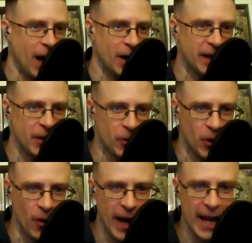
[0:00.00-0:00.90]
Hero,
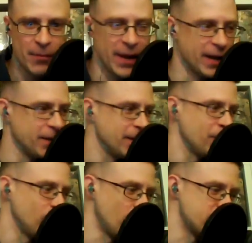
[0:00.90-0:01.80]
go ahead, man.
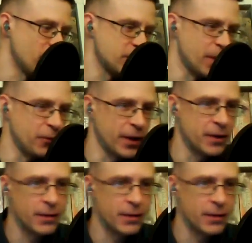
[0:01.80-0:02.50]
Floor is yours, my friend.